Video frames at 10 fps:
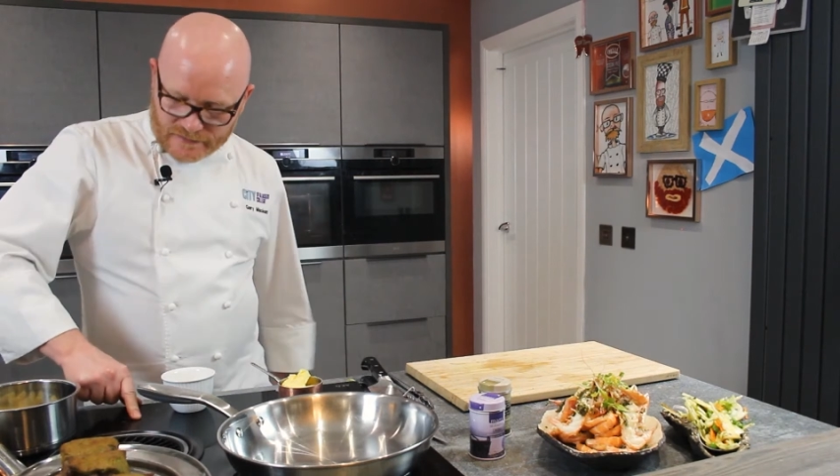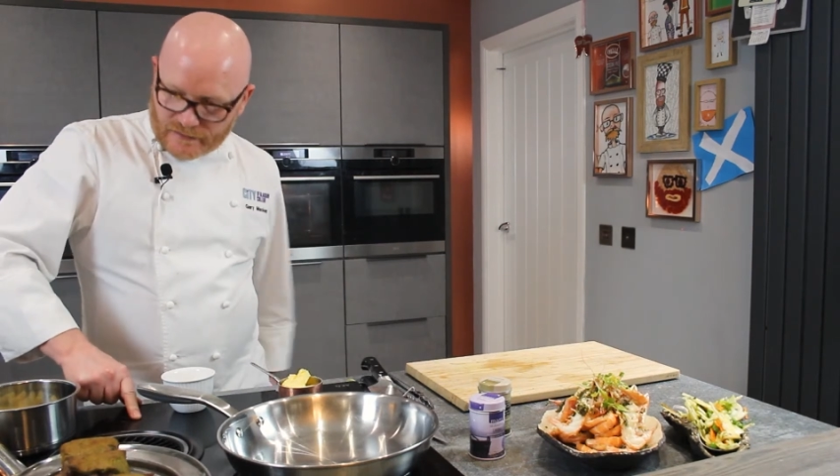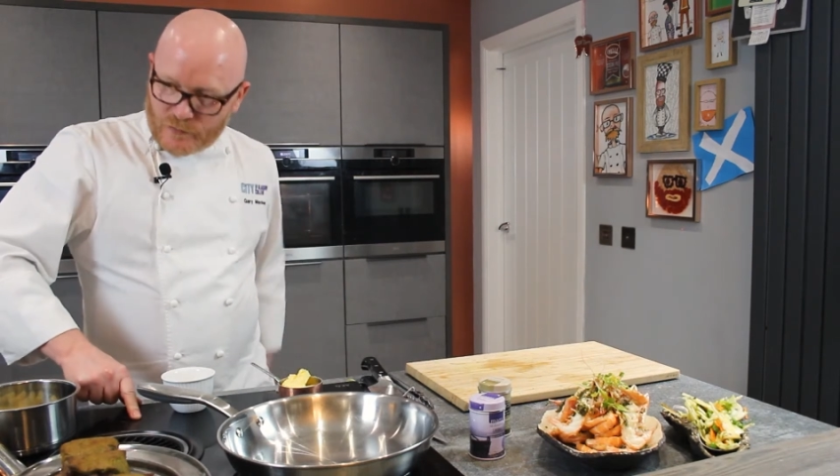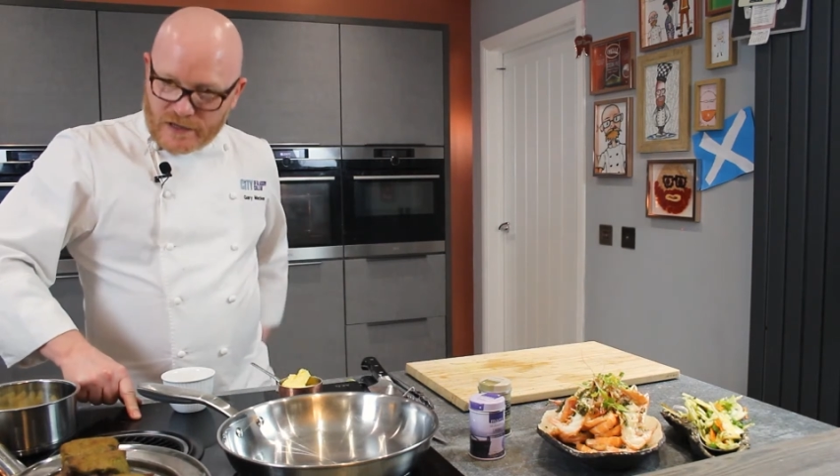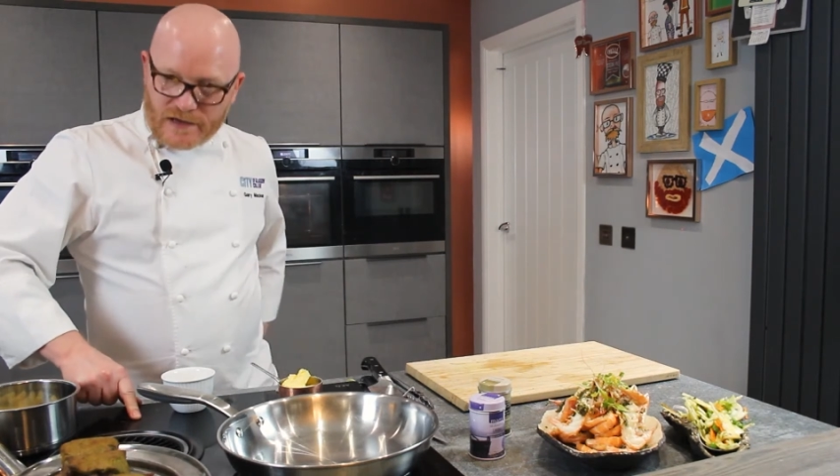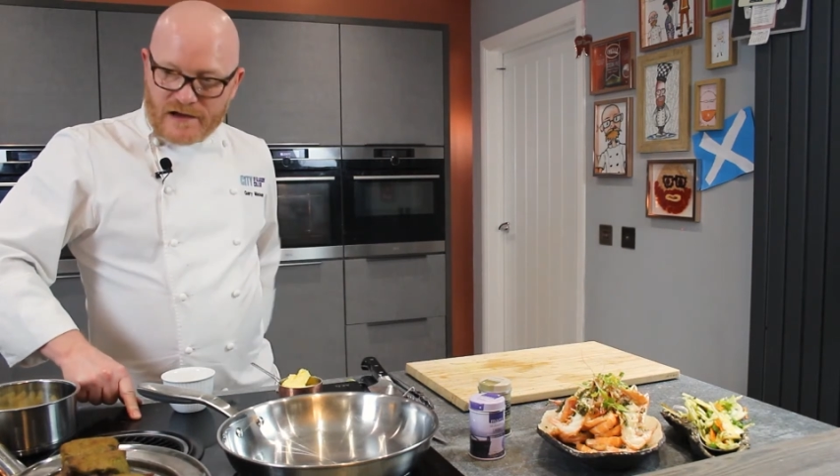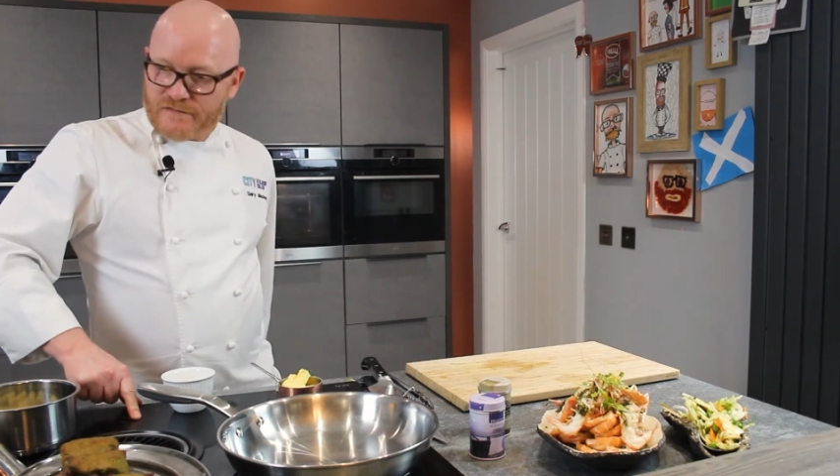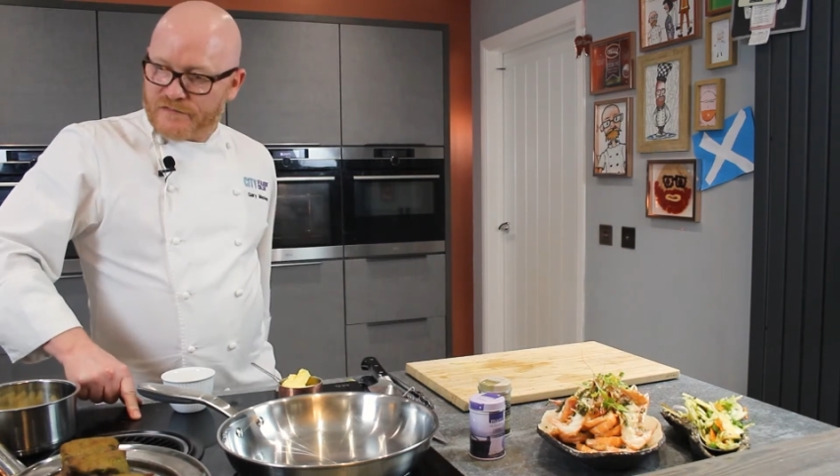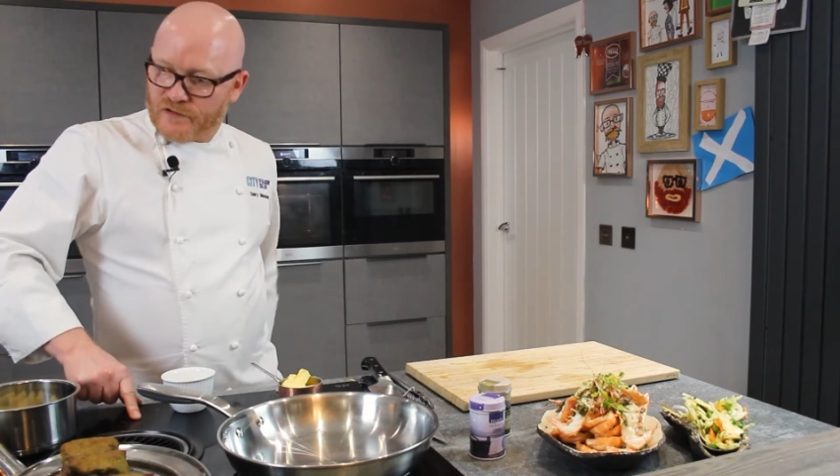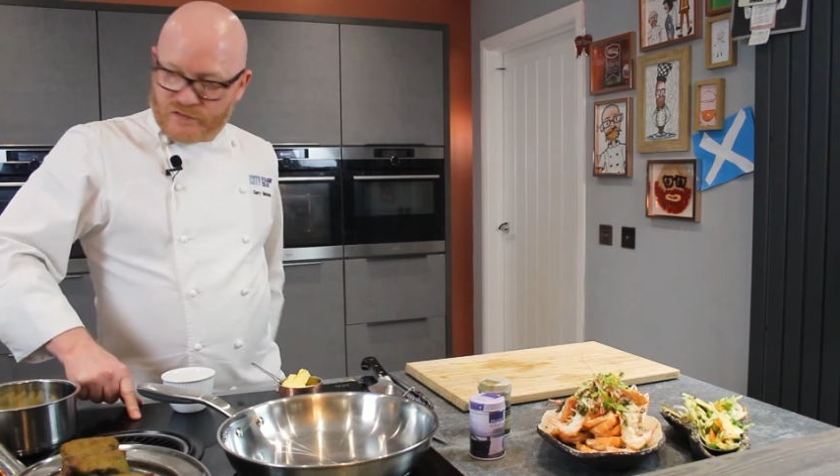we
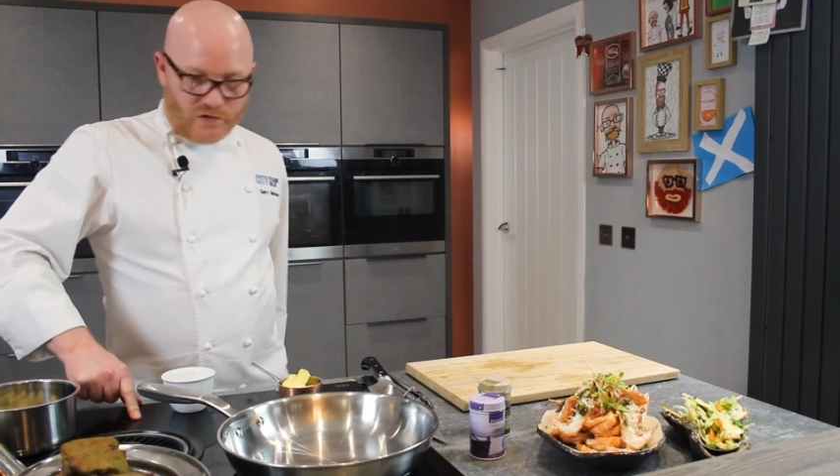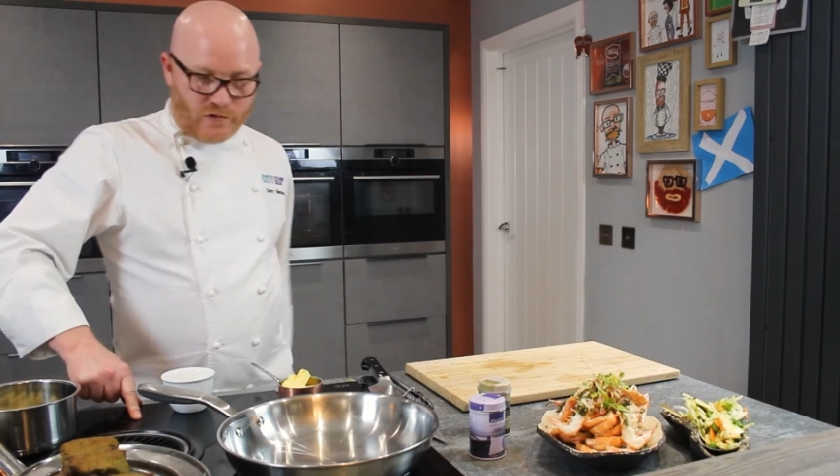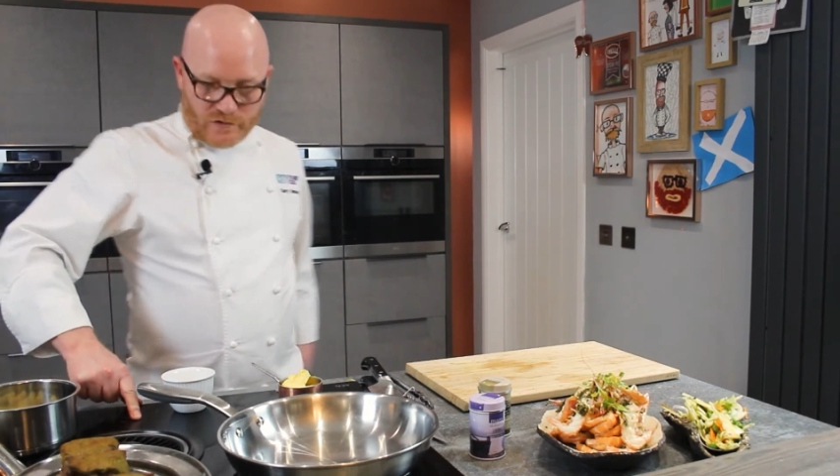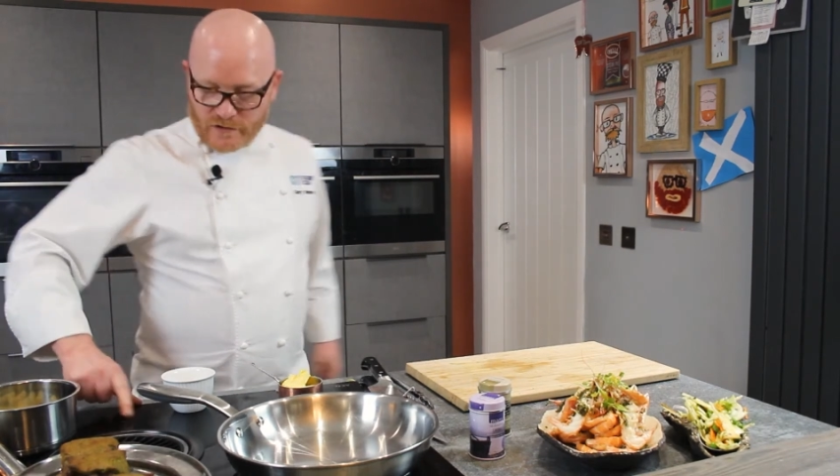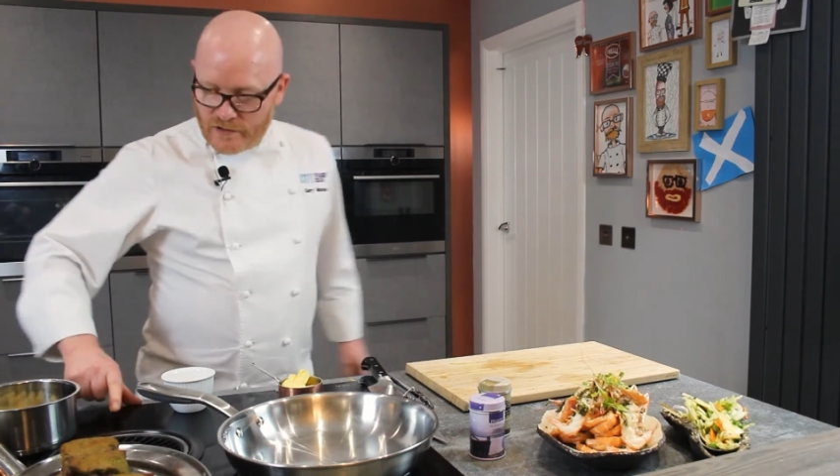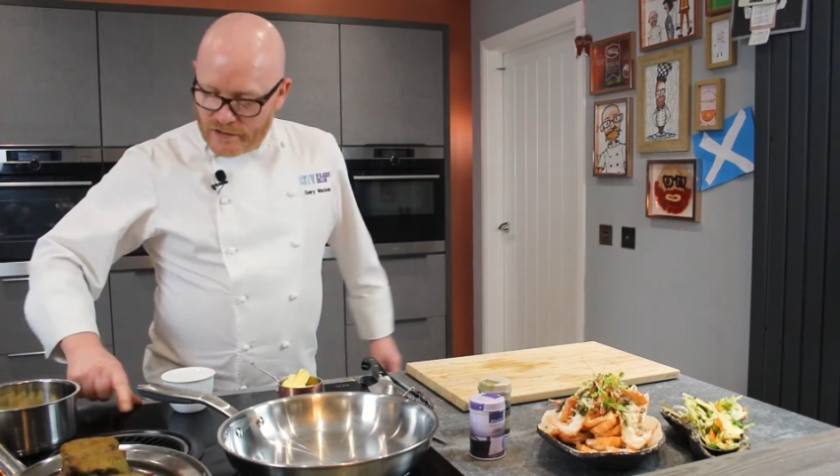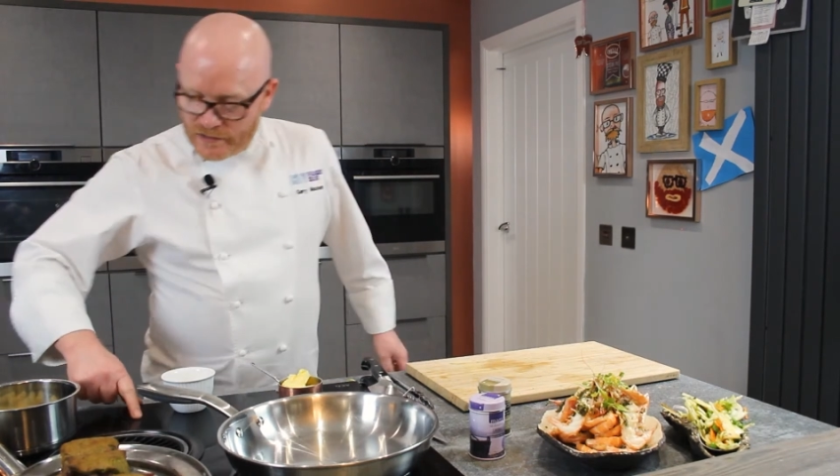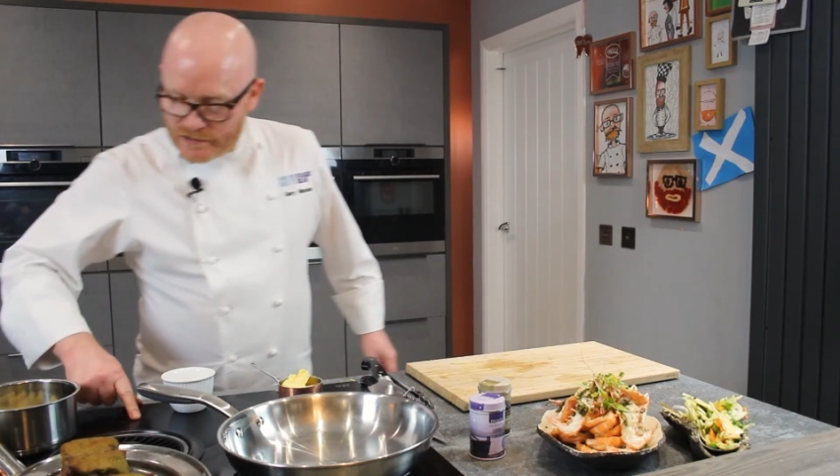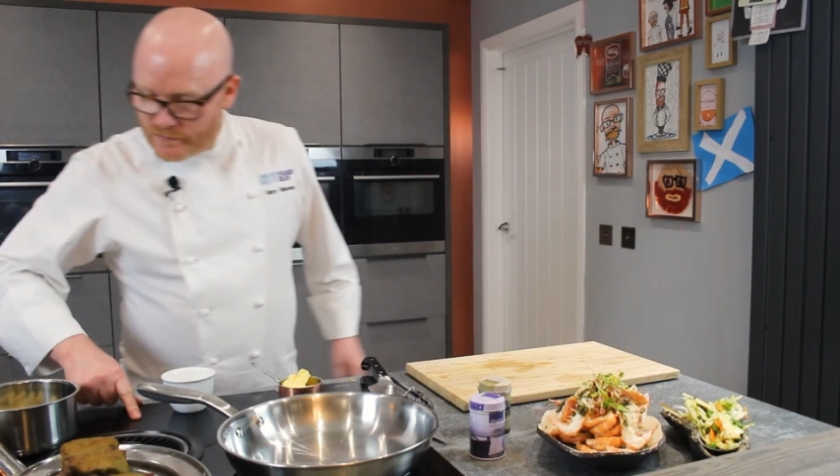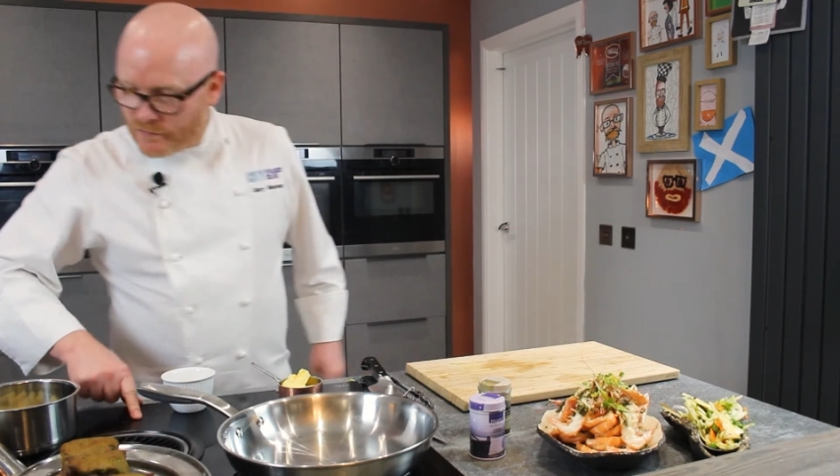have to do is we're